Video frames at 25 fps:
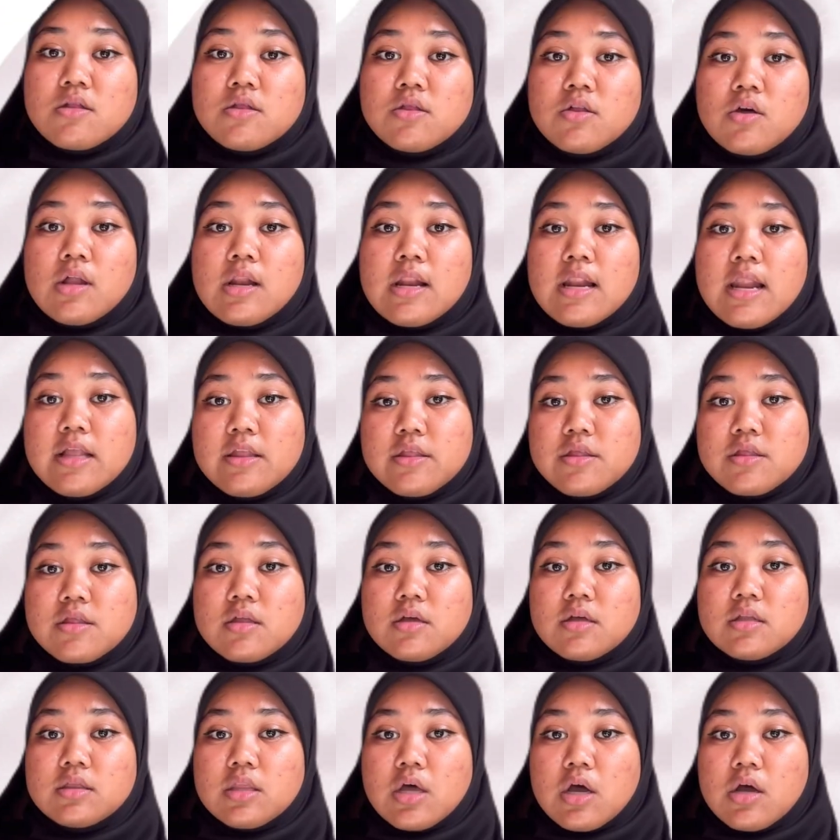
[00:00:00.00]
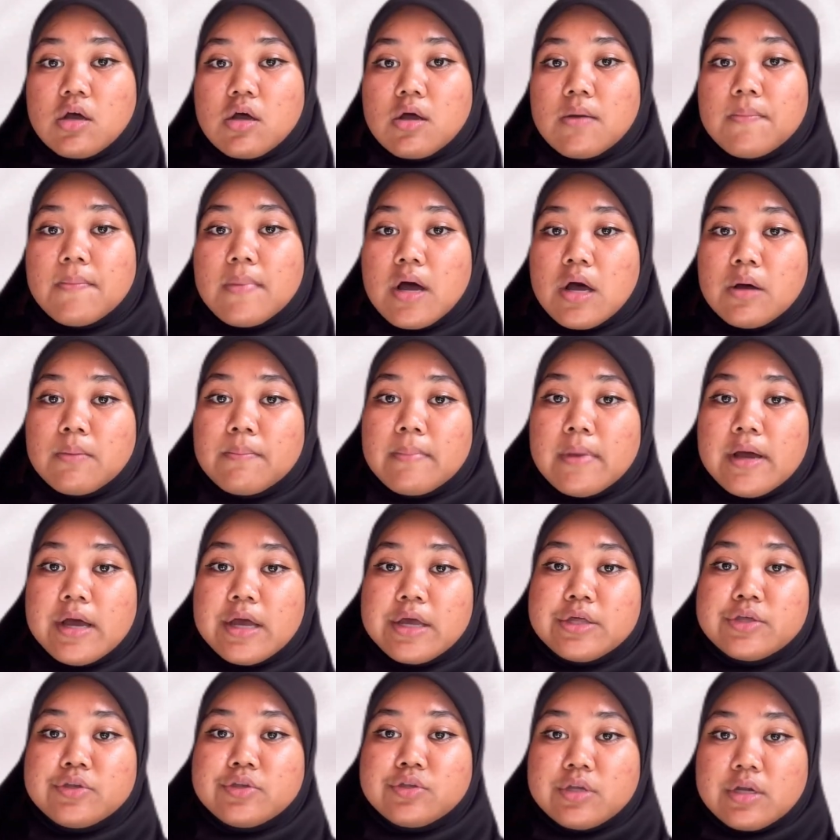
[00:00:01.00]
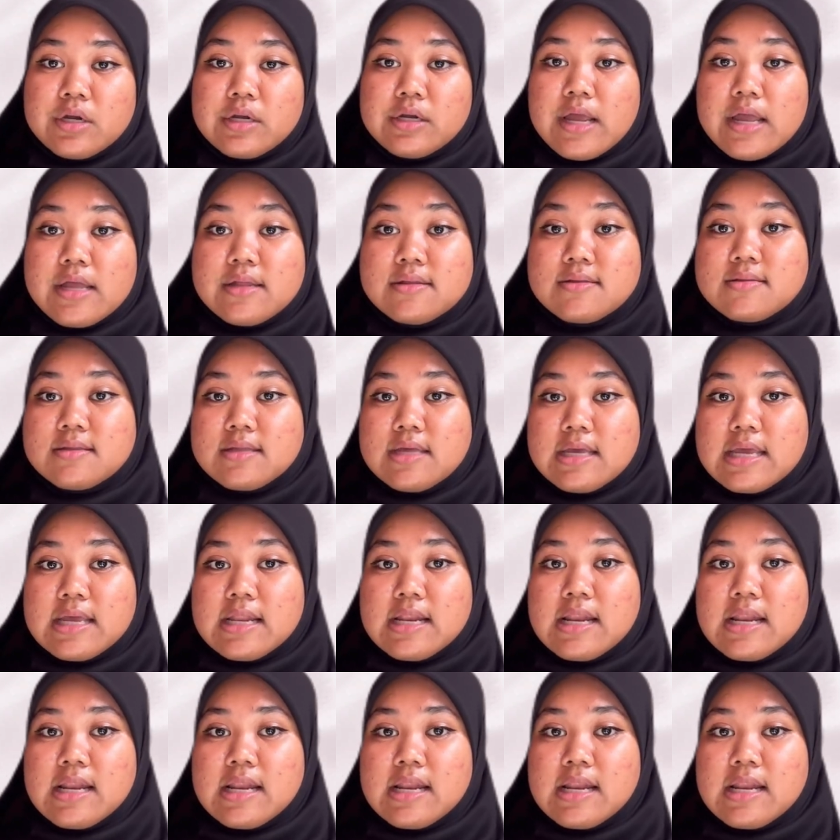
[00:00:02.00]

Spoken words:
So let's talk about my strength and skill.